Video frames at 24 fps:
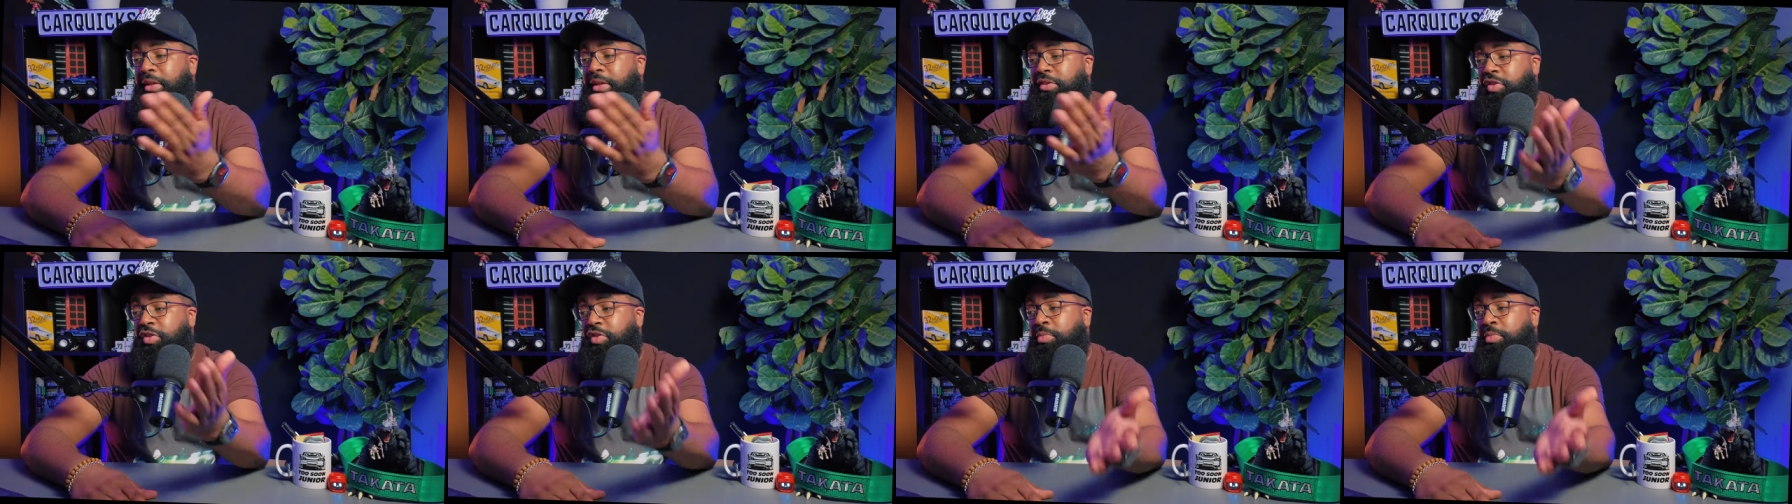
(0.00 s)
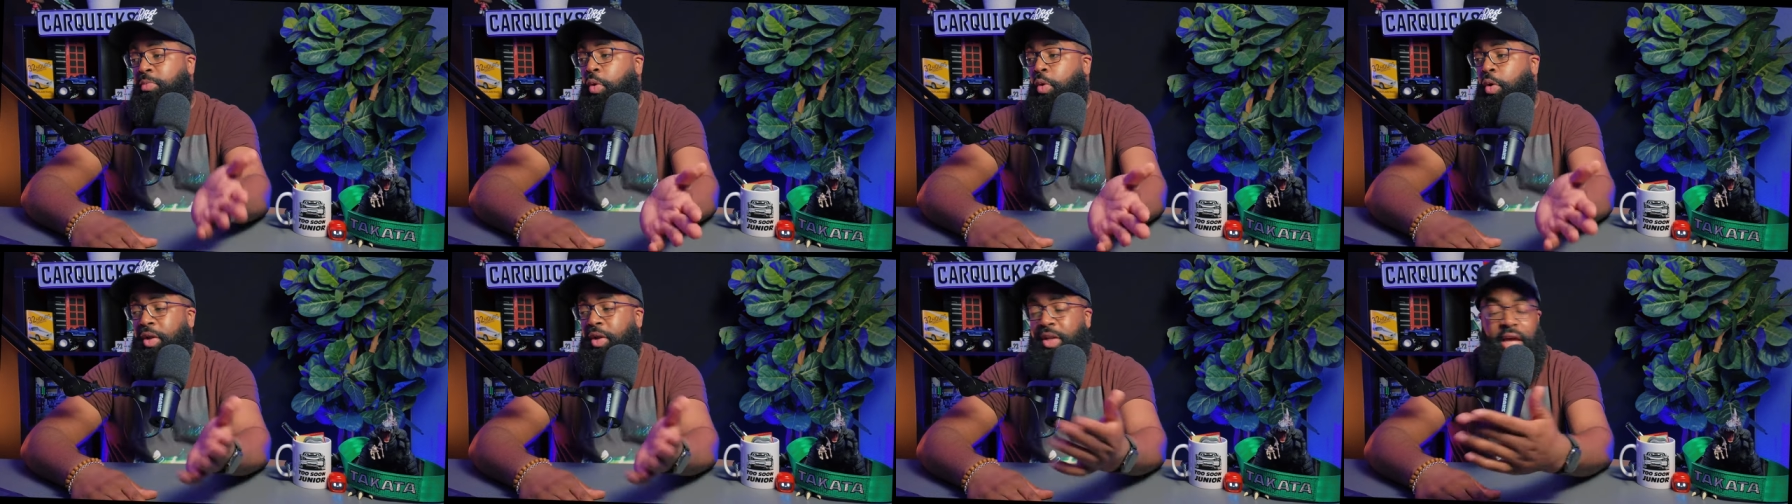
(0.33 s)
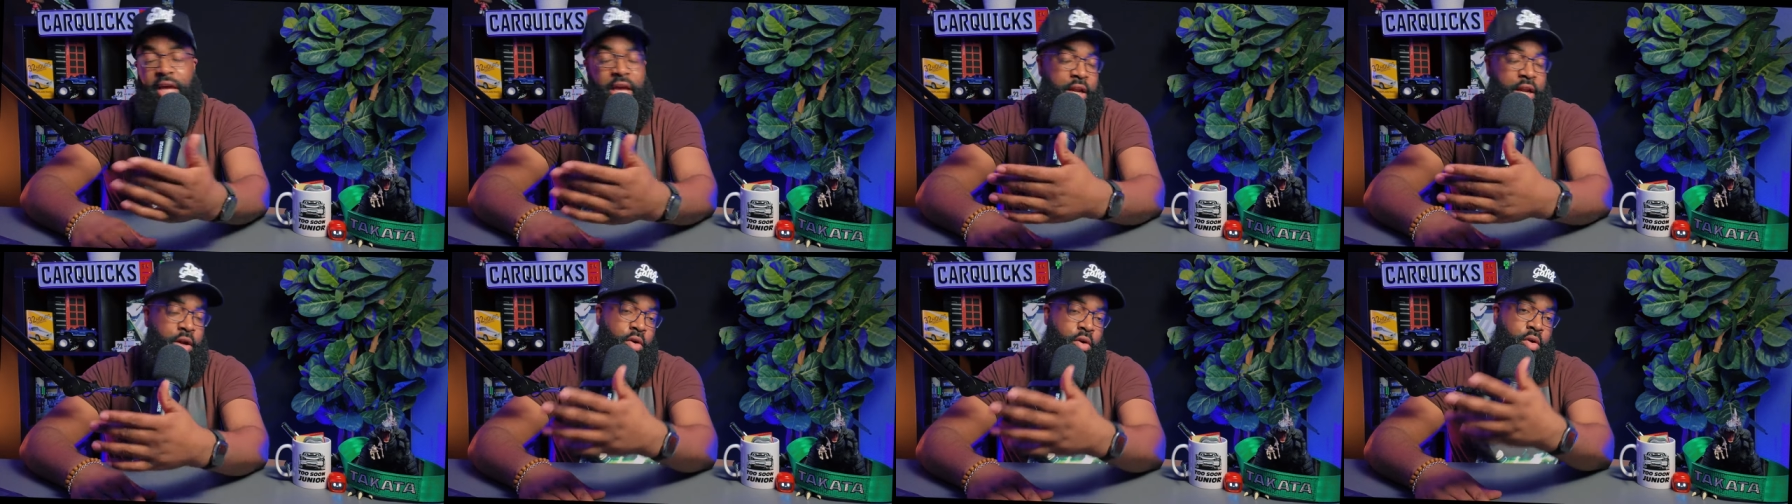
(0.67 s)
this more
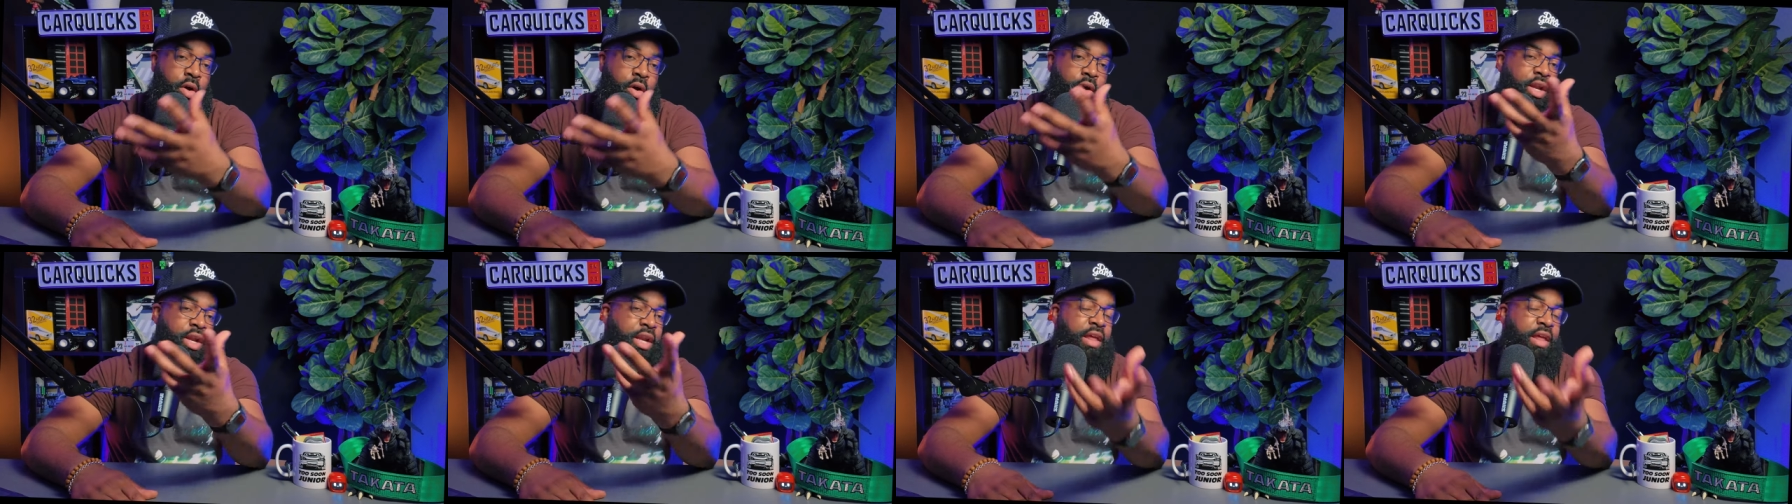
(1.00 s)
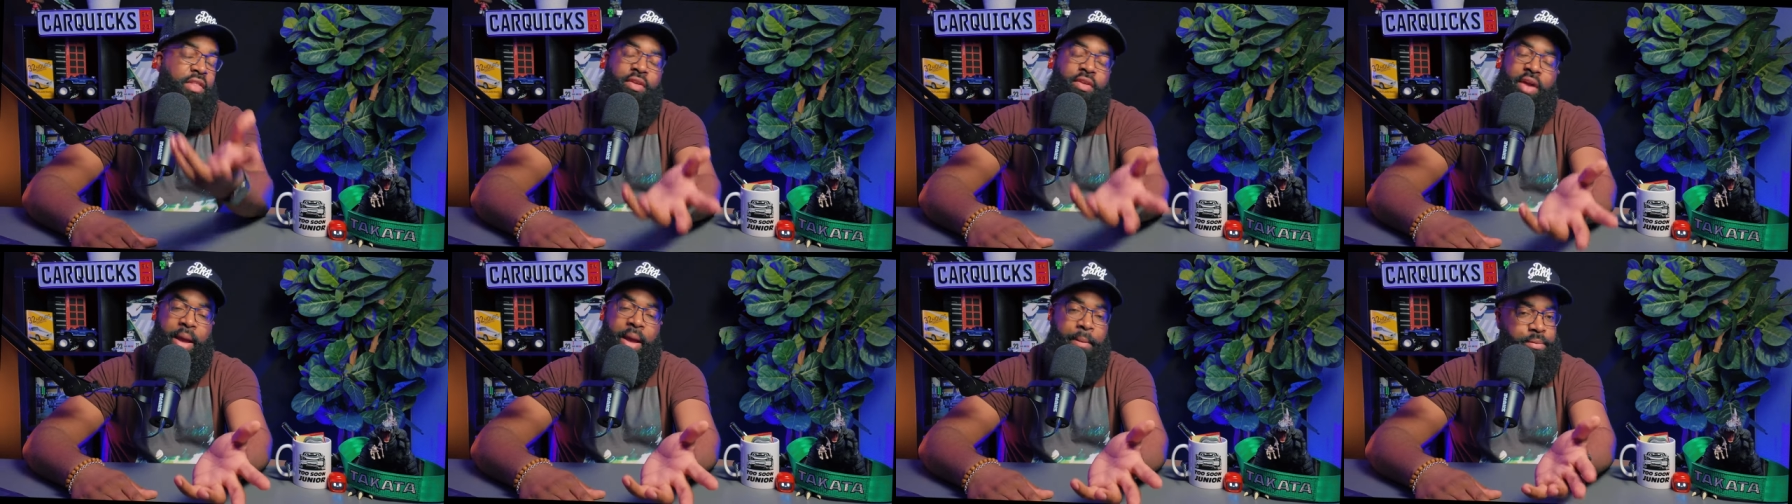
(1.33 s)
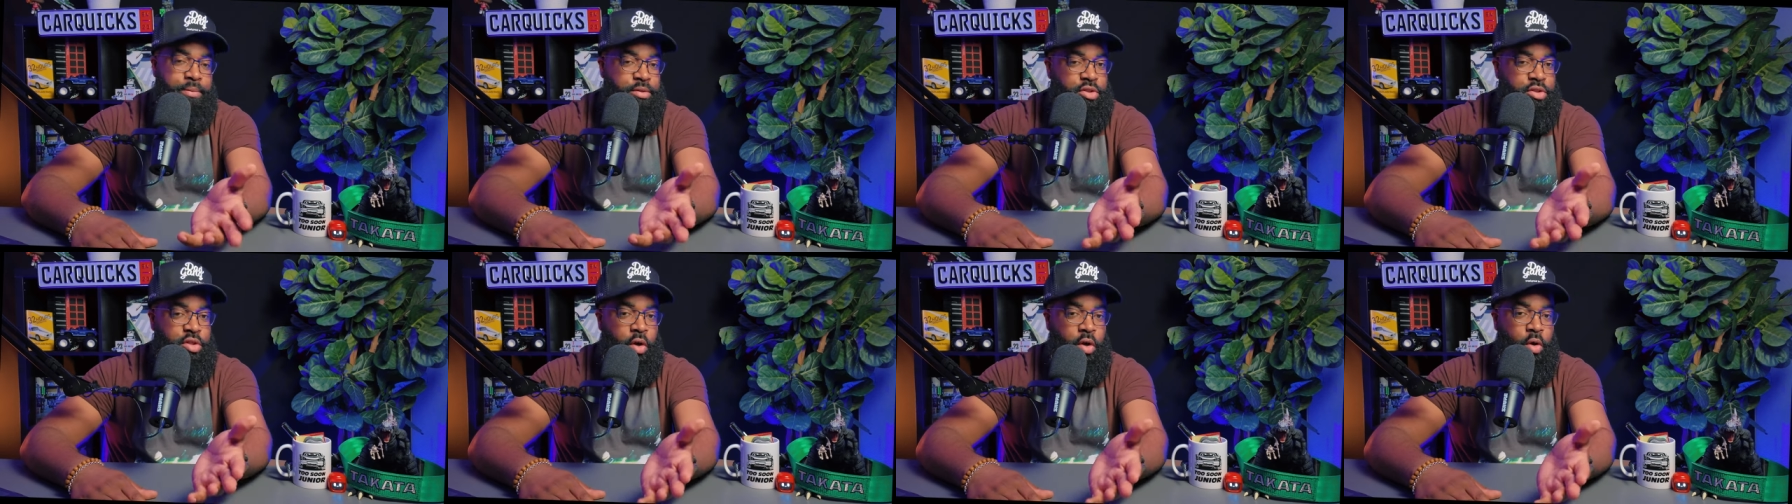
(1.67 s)
later on another
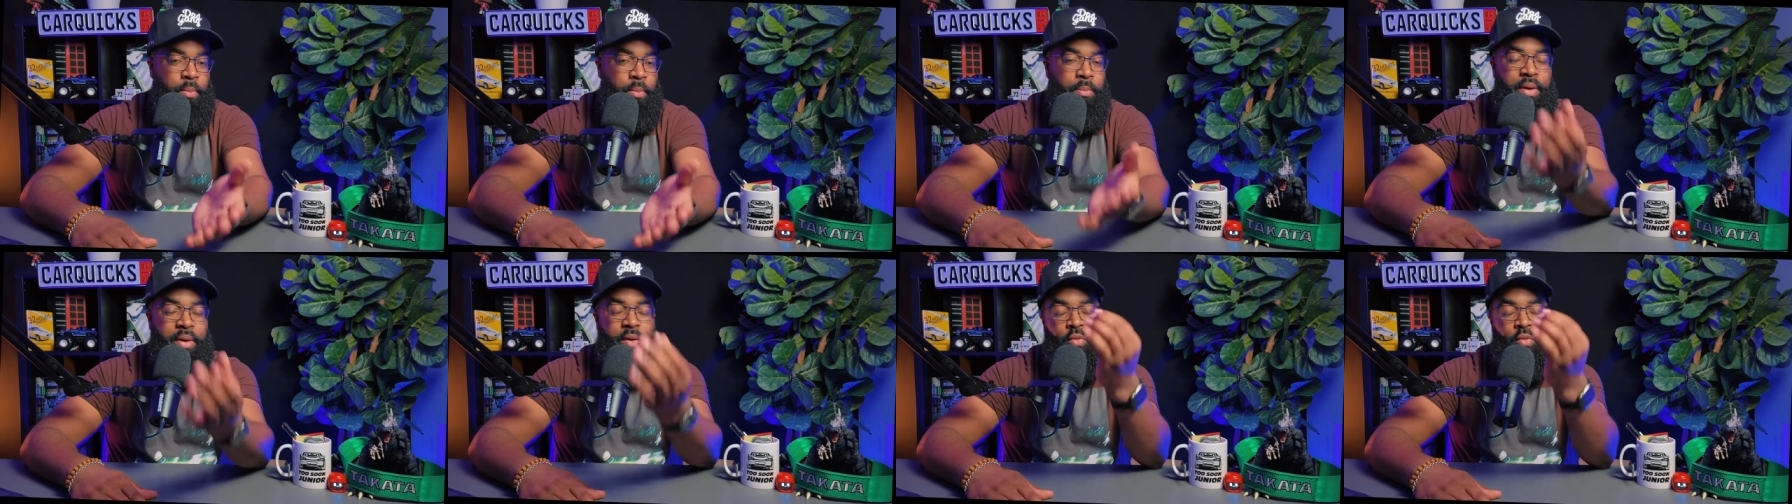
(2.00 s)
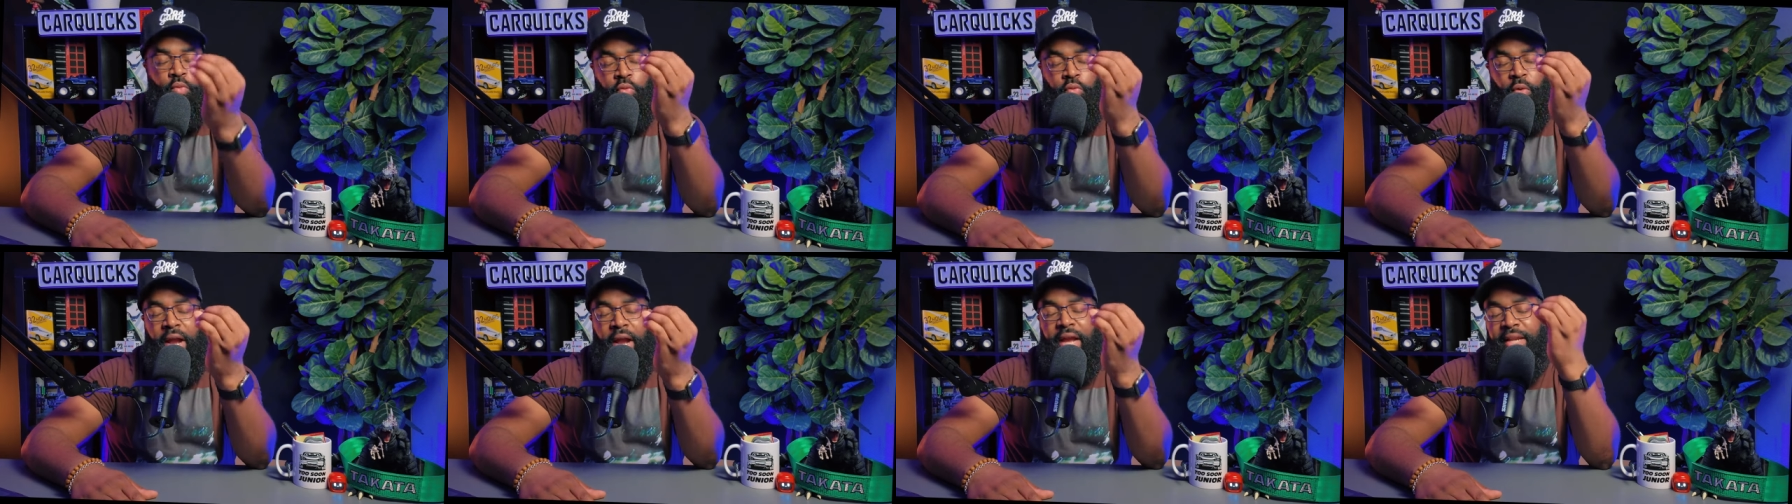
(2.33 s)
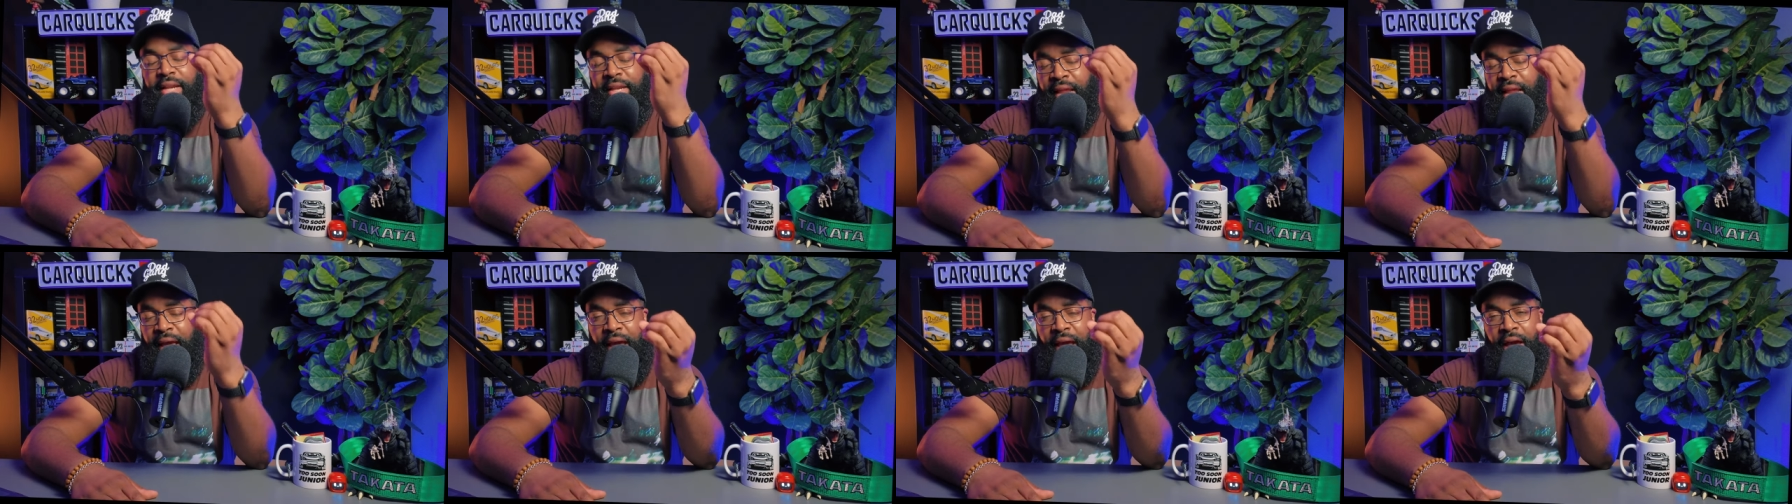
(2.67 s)
episode. But right
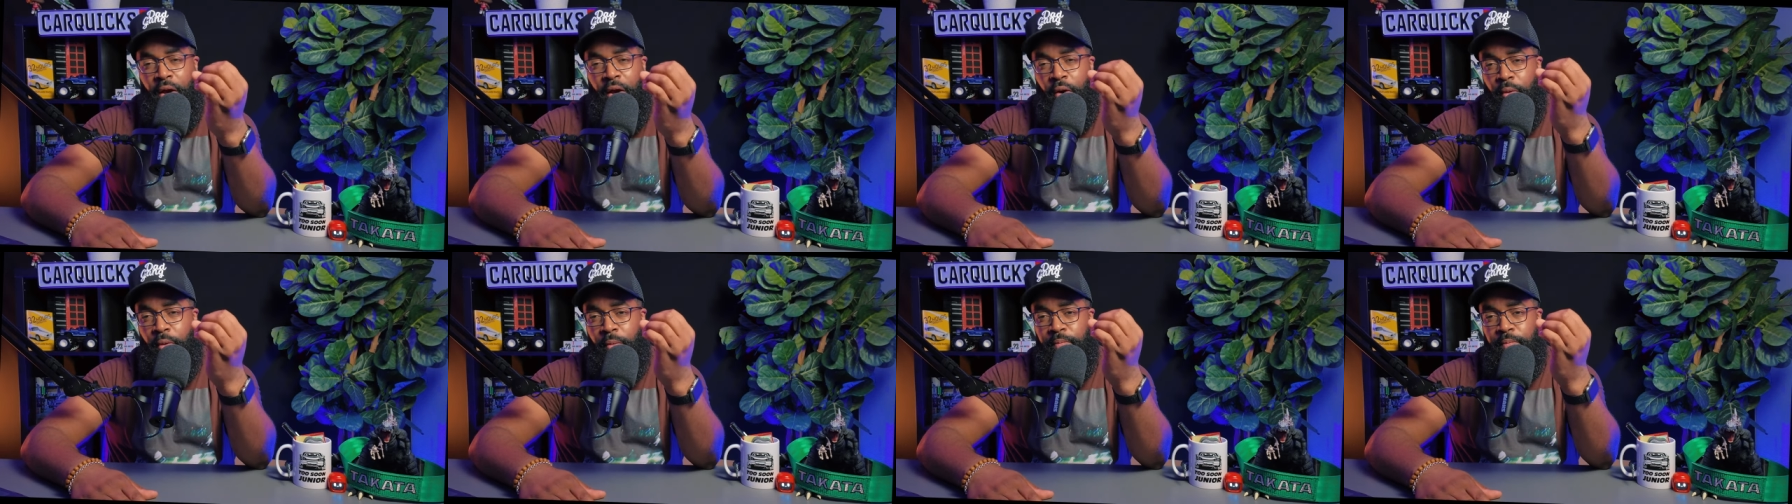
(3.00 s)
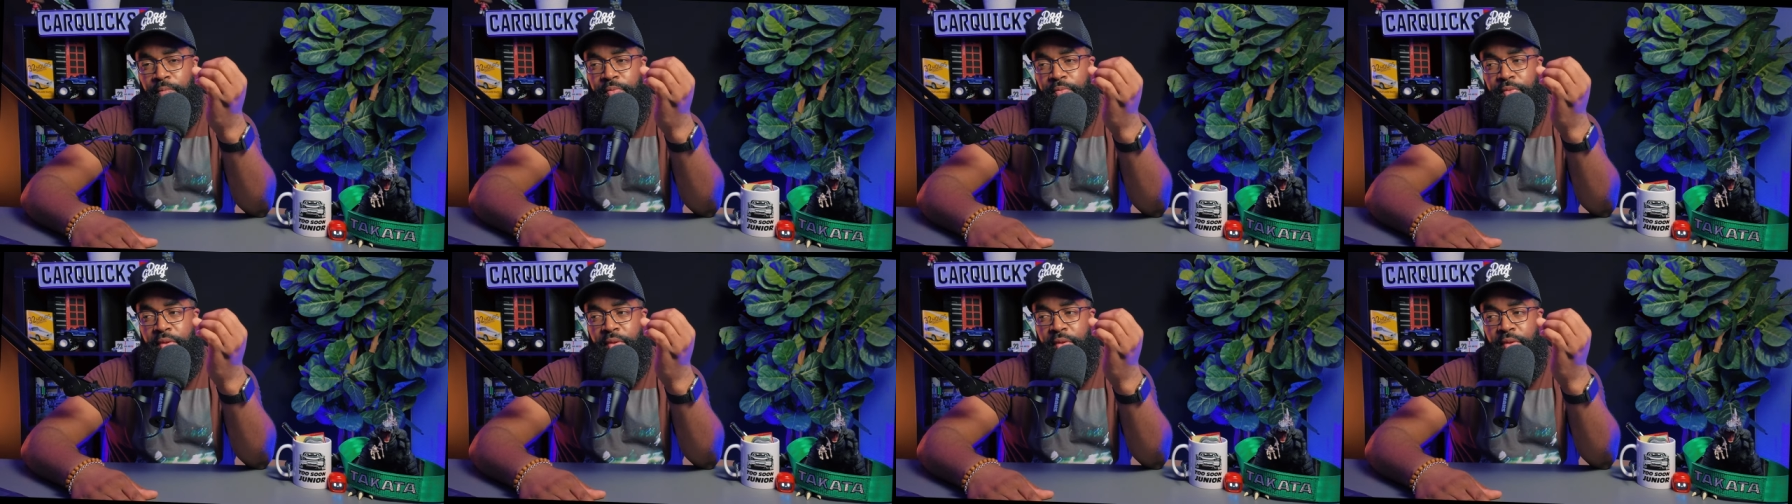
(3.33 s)
now,